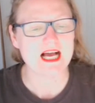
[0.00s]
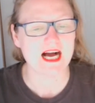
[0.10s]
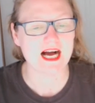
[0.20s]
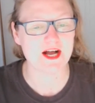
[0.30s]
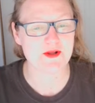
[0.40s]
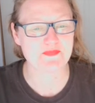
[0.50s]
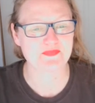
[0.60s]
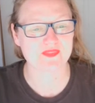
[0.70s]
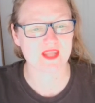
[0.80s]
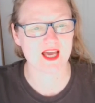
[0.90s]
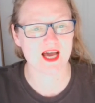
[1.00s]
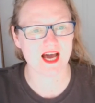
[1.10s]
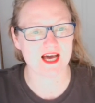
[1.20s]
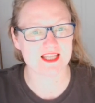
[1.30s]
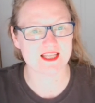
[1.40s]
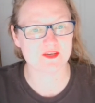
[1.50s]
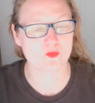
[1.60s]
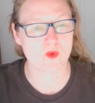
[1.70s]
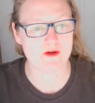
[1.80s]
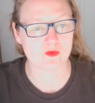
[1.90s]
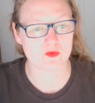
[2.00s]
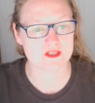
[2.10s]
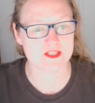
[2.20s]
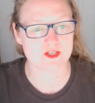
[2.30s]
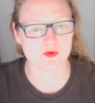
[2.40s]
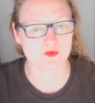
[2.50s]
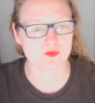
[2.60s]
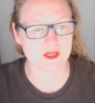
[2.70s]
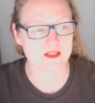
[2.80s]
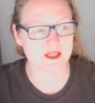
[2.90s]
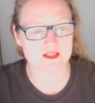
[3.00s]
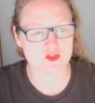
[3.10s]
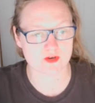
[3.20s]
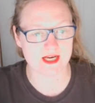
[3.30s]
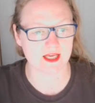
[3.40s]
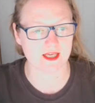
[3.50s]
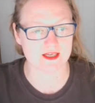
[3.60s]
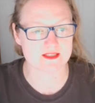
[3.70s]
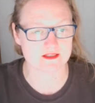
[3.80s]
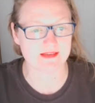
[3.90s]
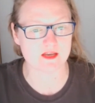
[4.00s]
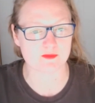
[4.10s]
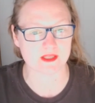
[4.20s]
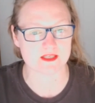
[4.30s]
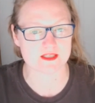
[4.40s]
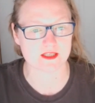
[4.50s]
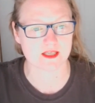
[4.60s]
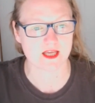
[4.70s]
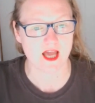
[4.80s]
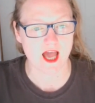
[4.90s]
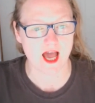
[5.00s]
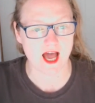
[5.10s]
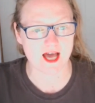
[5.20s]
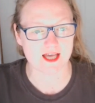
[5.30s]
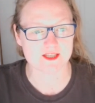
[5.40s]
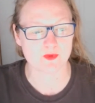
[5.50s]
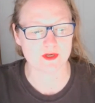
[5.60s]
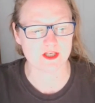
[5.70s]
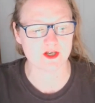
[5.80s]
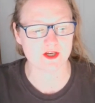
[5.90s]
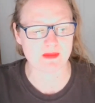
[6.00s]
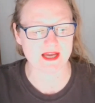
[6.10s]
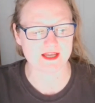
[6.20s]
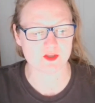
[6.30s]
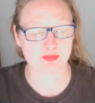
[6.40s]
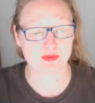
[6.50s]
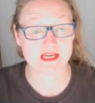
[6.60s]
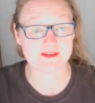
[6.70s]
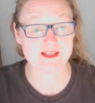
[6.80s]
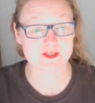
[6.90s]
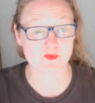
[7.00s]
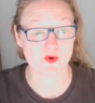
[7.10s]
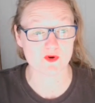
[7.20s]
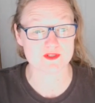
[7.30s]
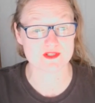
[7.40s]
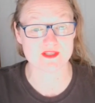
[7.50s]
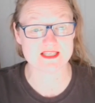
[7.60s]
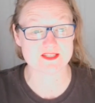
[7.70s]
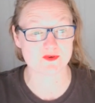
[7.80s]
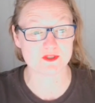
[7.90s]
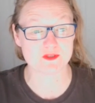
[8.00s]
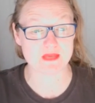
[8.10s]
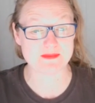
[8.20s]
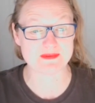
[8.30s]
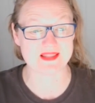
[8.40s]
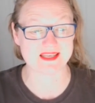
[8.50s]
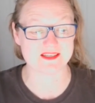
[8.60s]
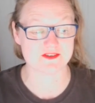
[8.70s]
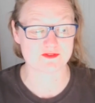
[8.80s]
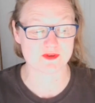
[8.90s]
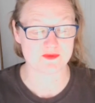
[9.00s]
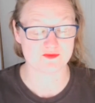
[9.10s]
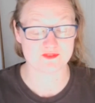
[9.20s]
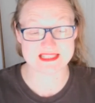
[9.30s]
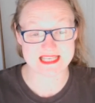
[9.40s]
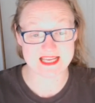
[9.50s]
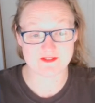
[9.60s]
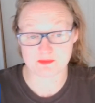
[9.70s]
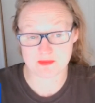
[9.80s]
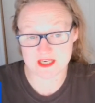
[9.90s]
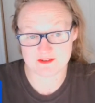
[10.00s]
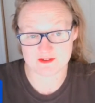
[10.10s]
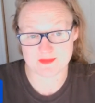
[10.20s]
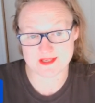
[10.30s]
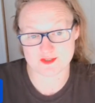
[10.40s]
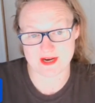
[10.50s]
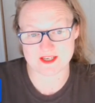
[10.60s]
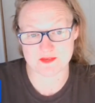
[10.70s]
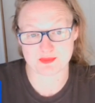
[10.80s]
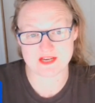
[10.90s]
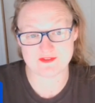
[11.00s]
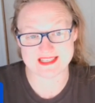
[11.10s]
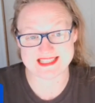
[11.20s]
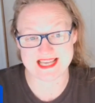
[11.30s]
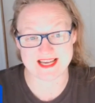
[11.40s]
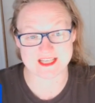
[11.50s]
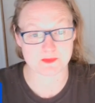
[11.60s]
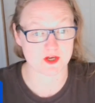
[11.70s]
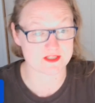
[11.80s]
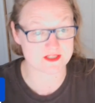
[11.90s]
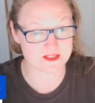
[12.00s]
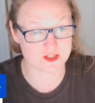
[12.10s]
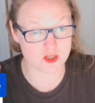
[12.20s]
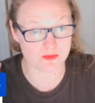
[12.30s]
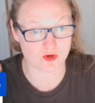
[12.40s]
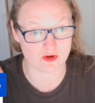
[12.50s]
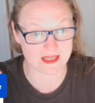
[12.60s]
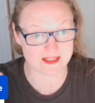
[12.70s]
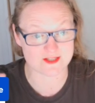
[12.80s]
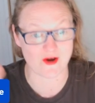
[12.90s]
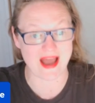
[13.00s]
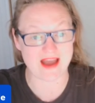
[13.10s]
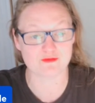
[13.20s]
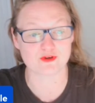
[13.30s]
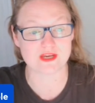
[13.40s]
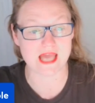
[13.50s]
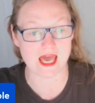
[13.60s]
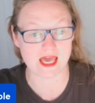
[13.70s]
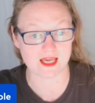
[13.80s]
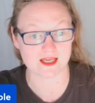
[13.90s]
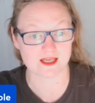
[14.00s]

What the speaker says: there. Where it was, it's training, it's development. And when you look back at the previous awards, so these are all the people that have received money from this grant in previous years, because some grants are every year.